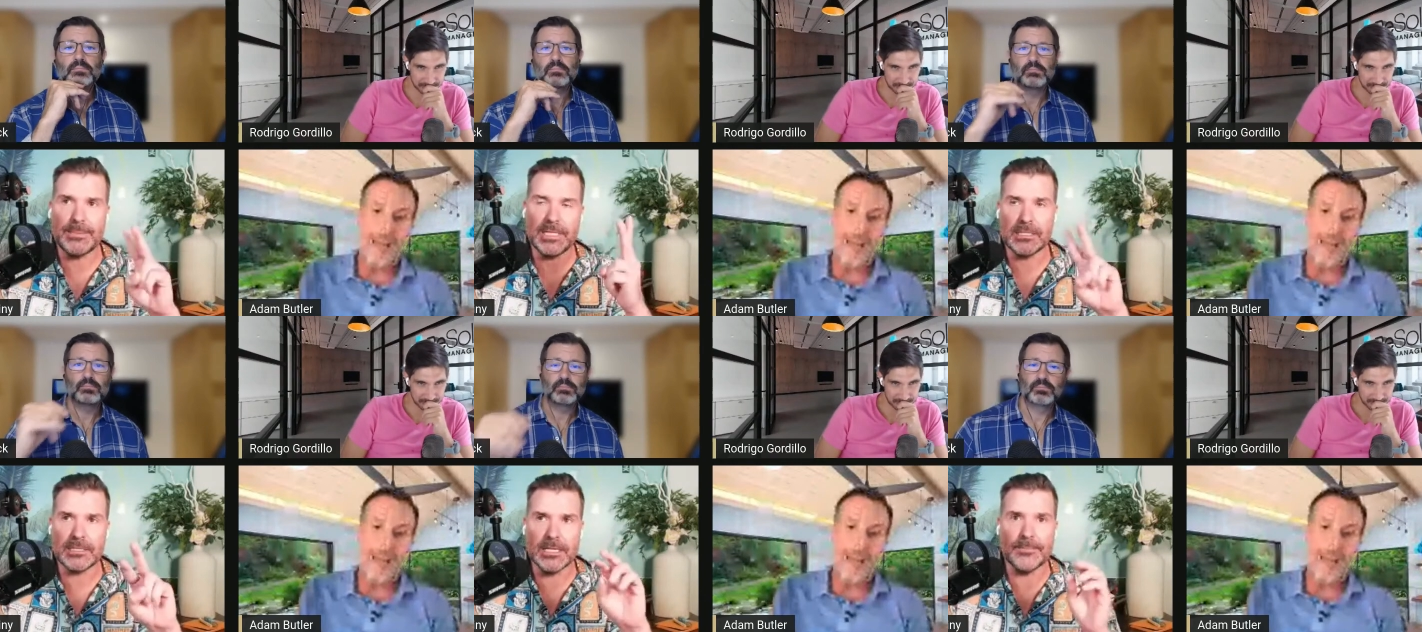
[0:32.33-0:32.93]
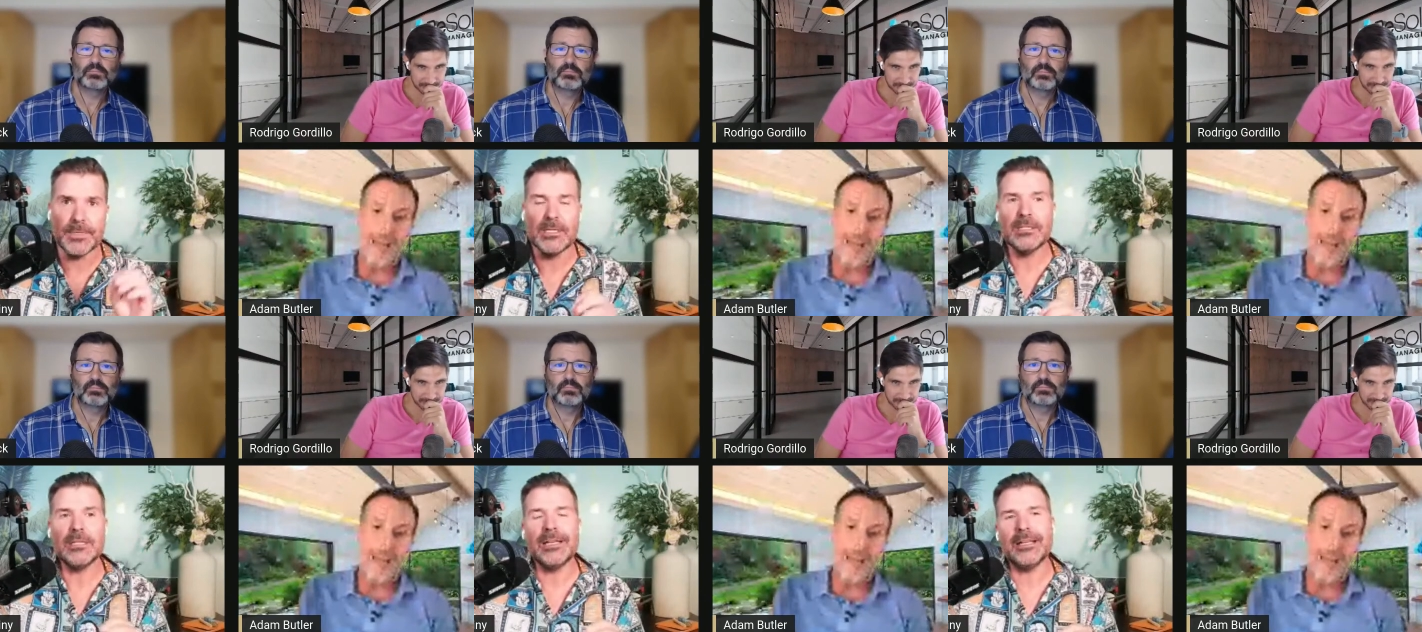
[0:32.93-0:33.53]
Speaker 1: maybe the...
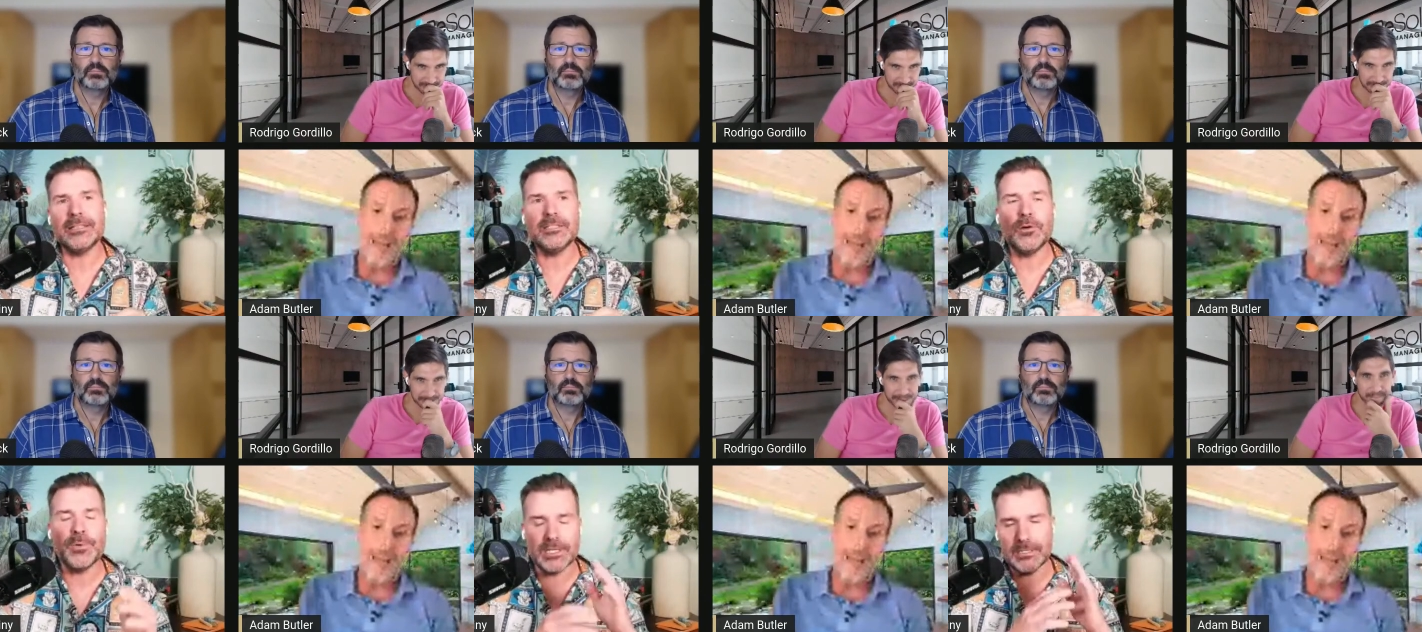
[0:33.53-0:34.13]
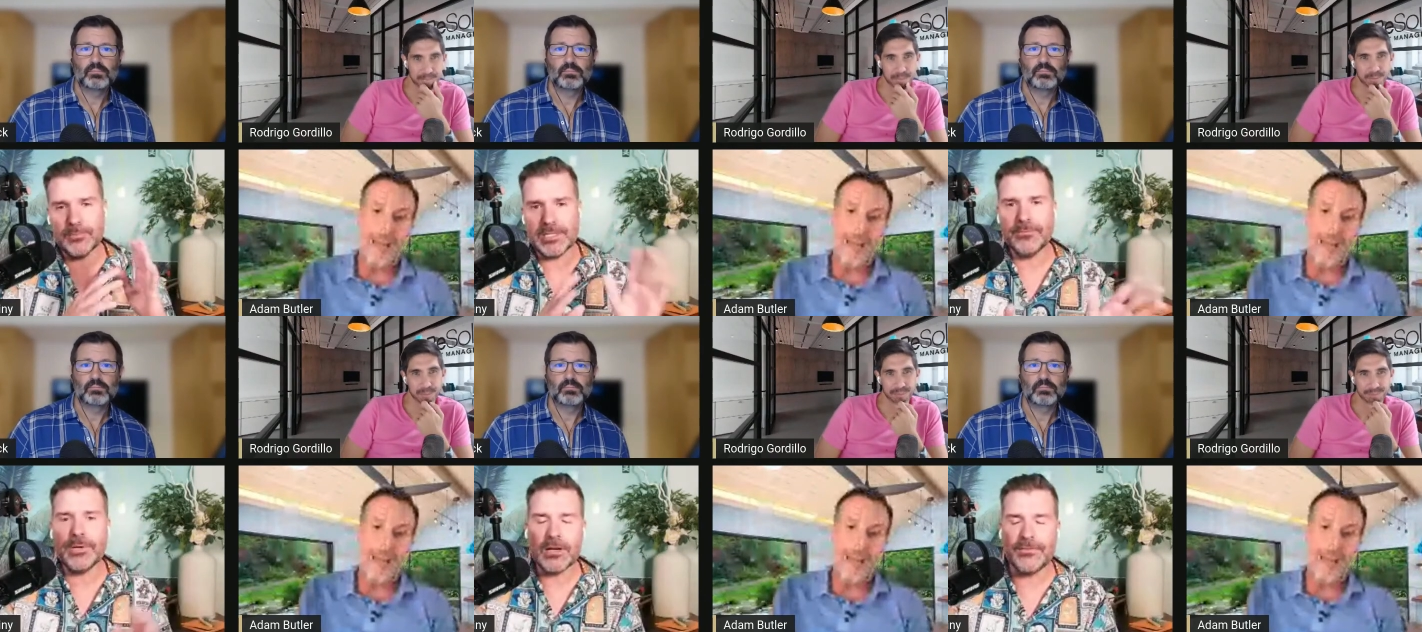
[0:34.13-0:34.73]
Uh, you know, we
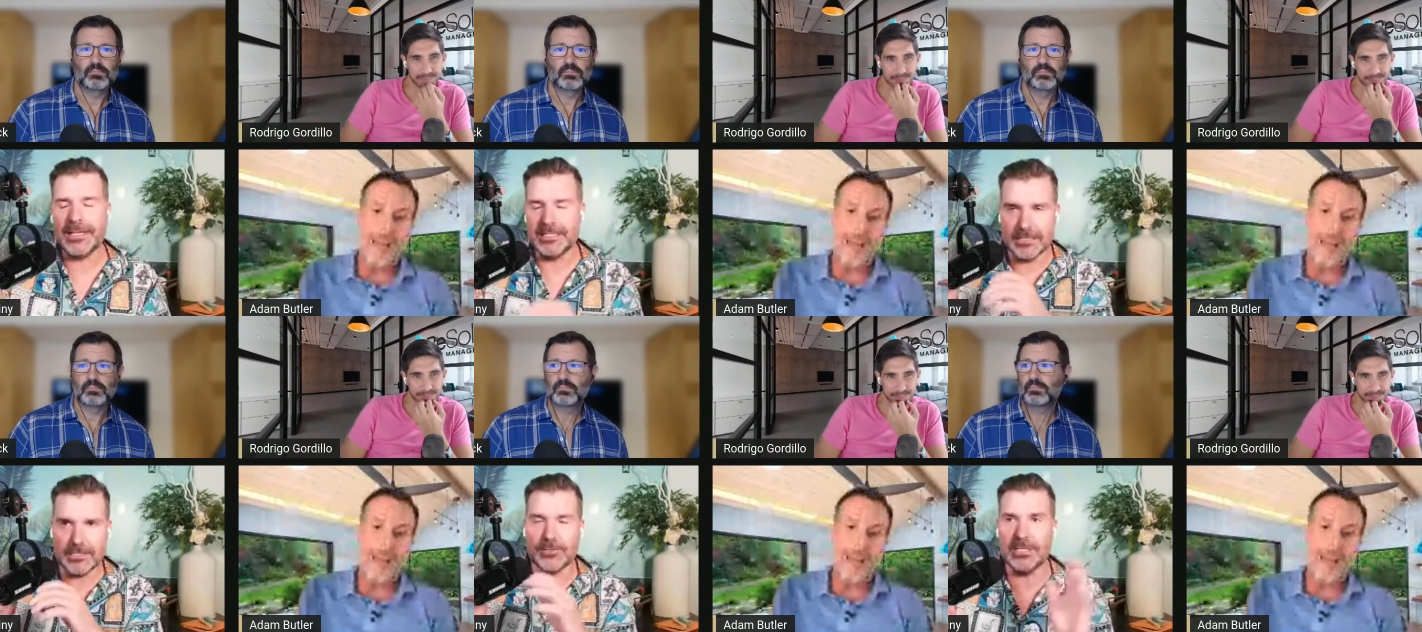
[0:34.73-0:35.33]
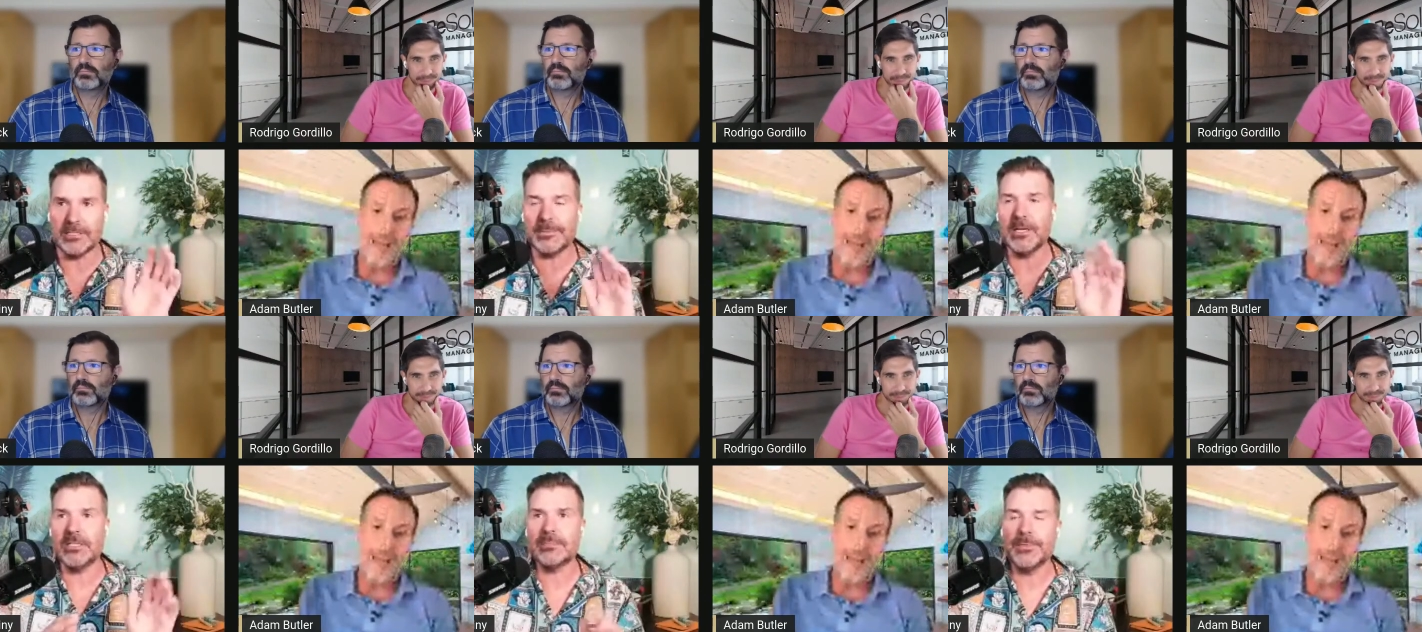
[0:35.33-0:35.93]
we we all violently agree. Let's
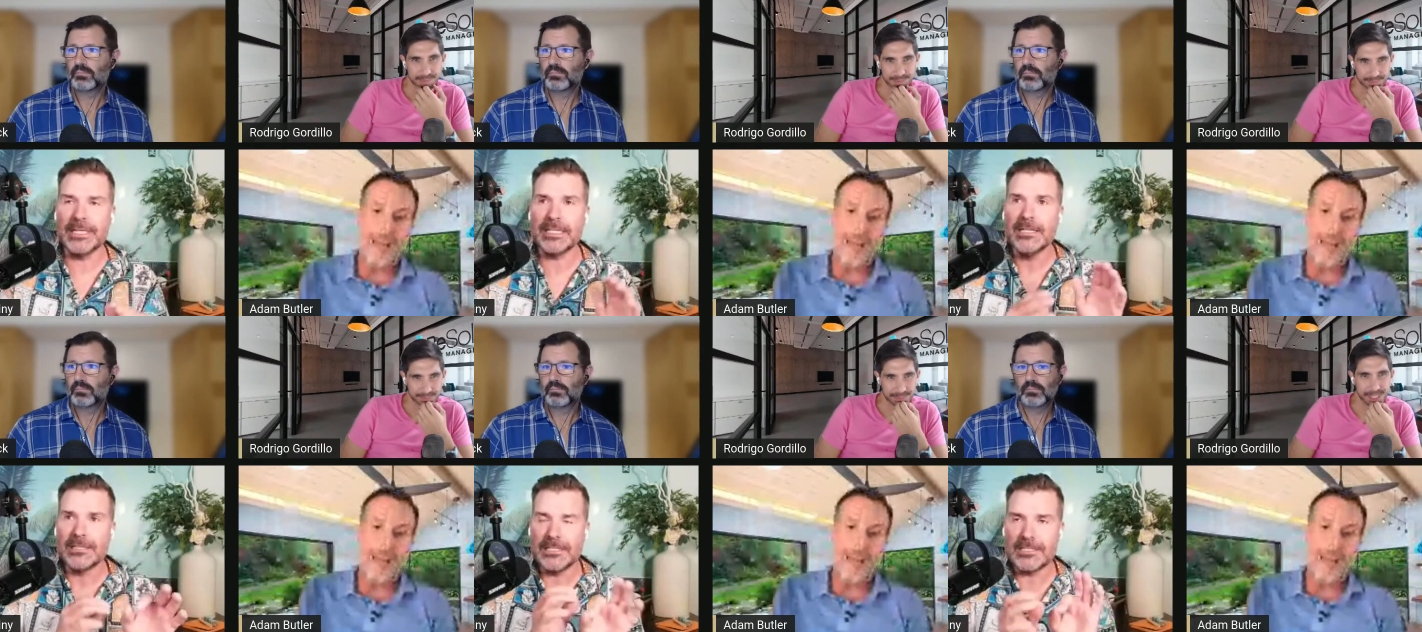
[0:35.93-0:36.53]
be honest, but like yeah.